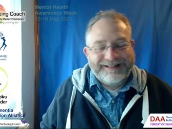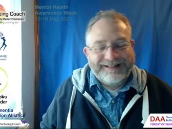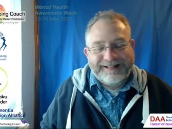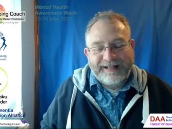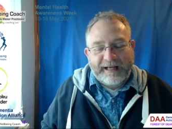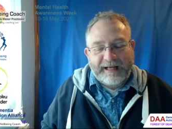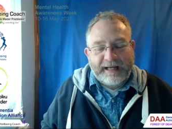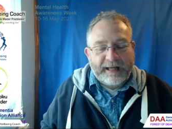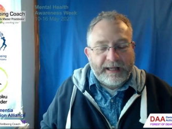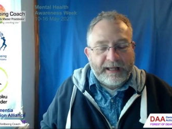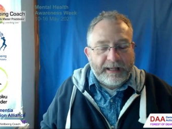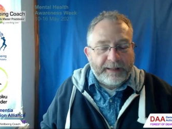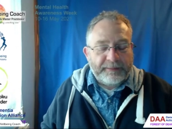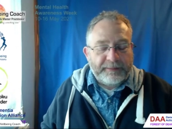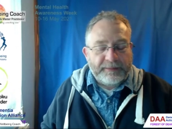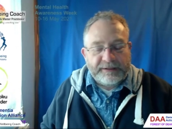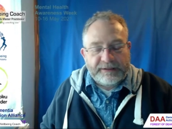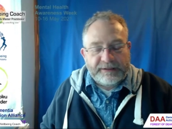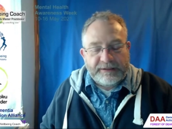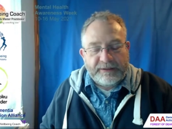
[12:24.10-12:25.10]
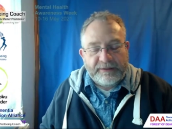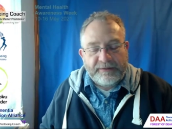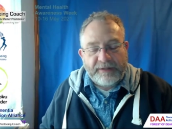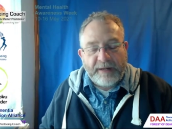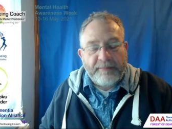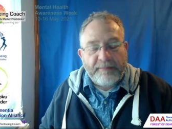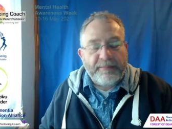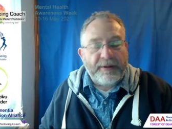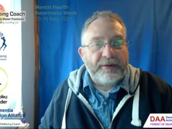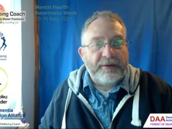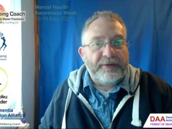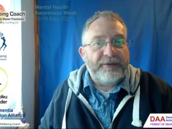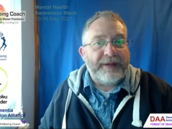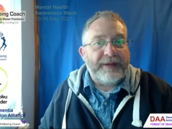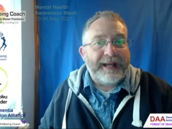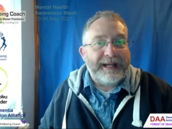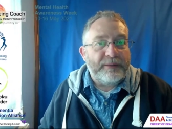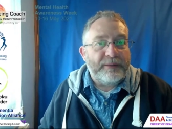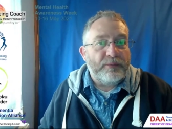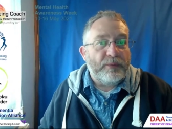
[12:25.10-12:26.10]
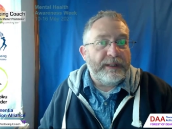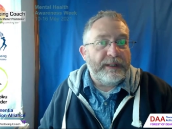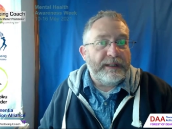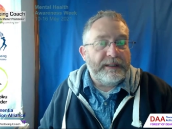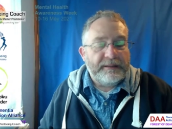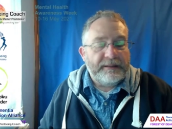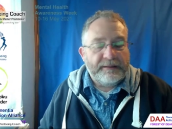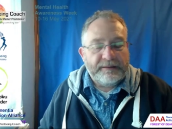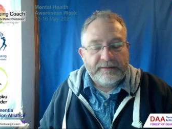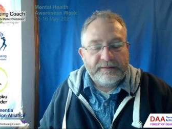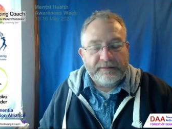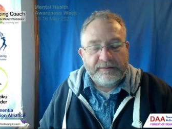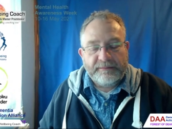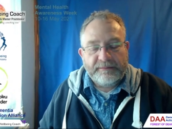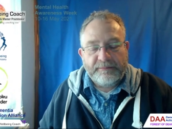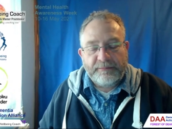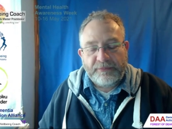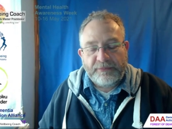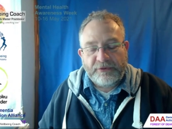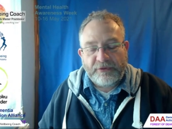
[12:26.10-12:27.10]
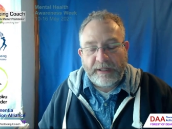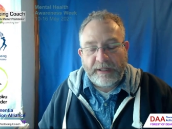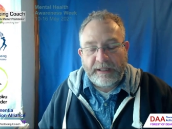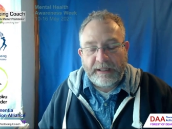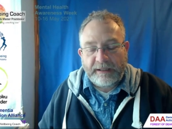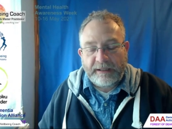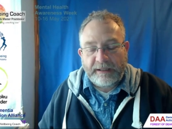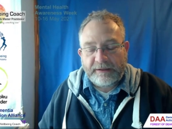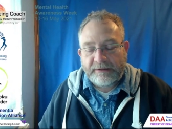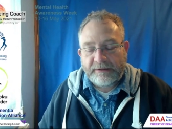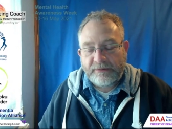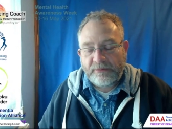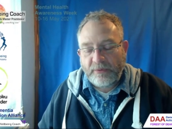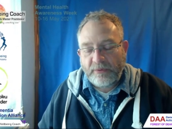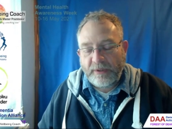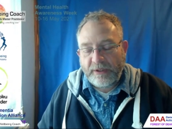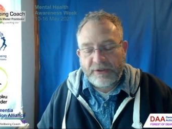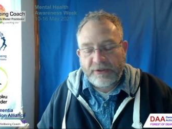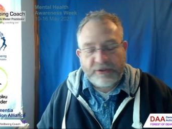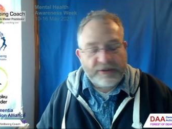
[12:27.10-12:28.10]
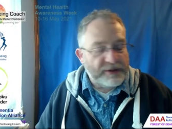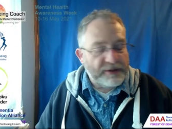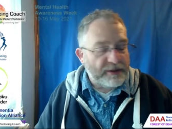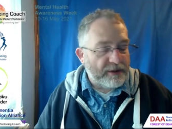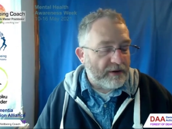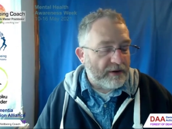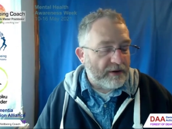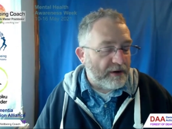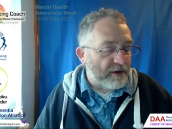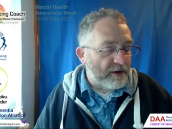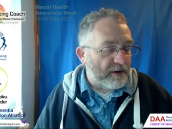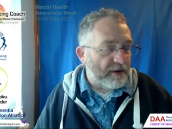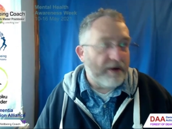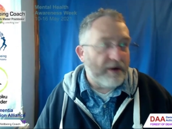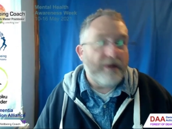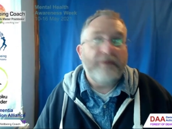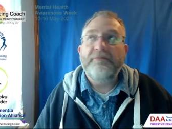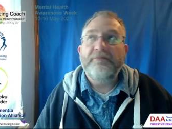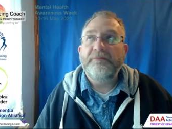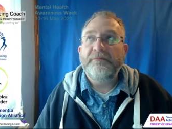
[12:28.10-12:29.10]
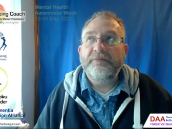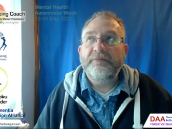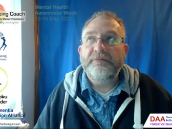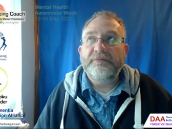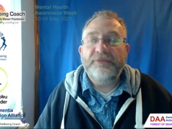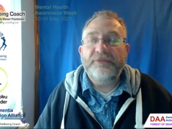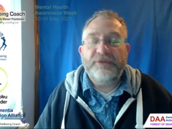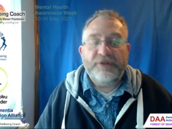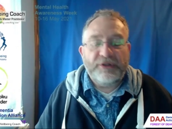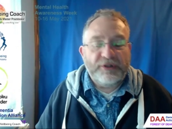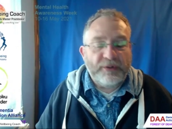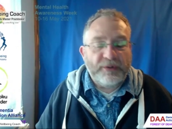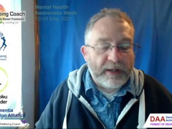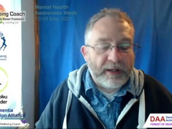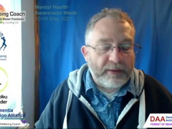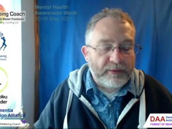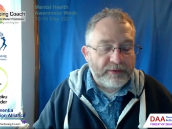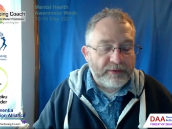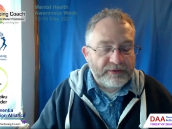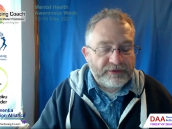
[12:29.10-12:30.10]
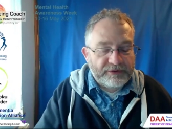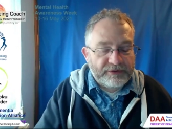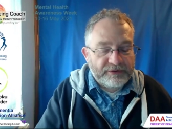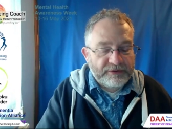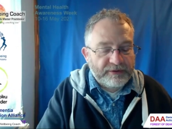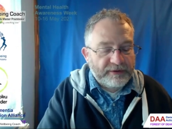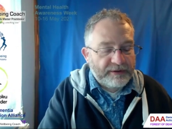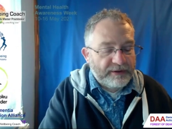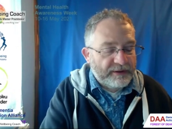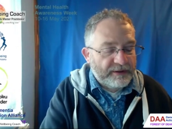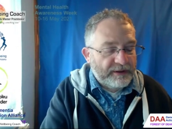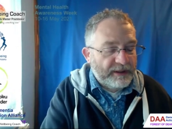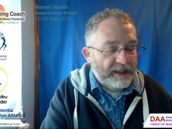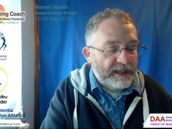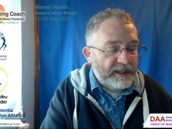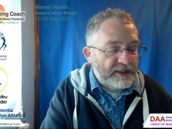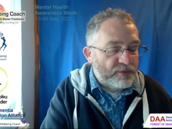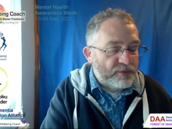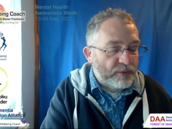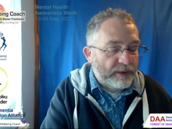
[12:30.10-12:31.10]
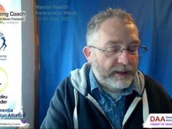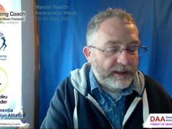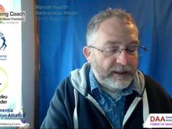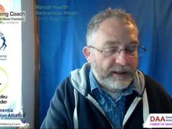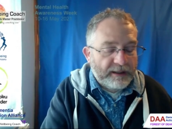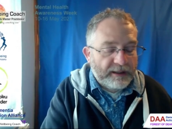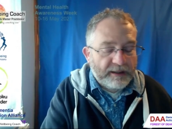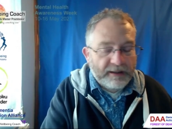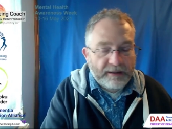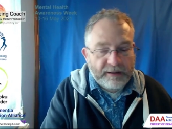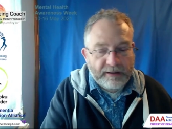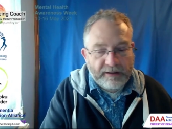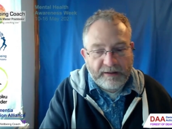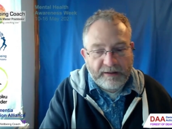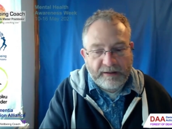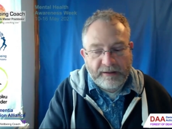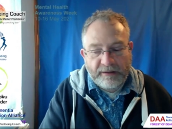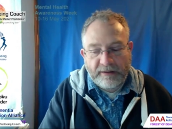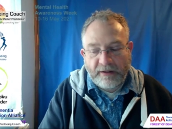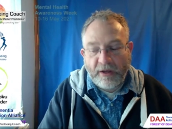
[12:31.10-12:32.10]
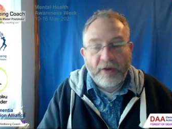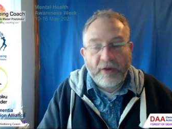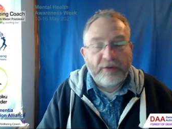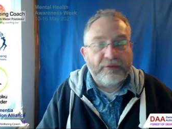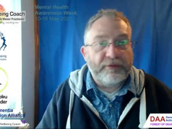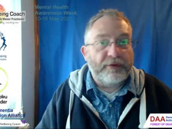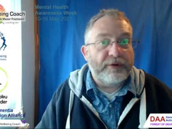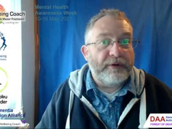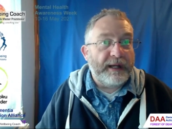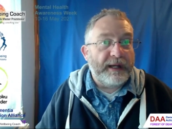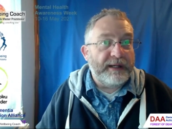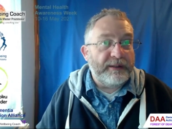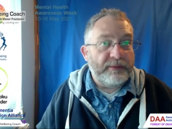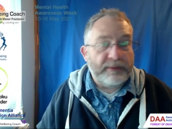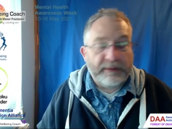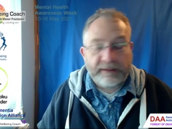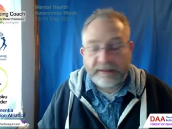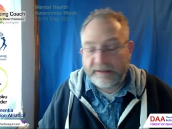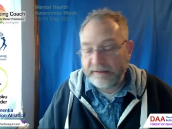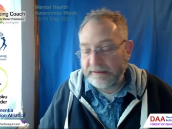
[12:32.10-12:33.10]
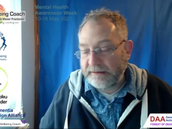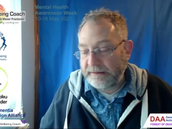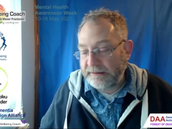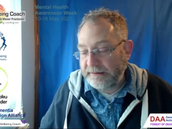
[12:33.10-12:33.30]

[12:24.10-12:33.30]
And they're both 8-week trainings, which are 2 hours each week over 8 weeks.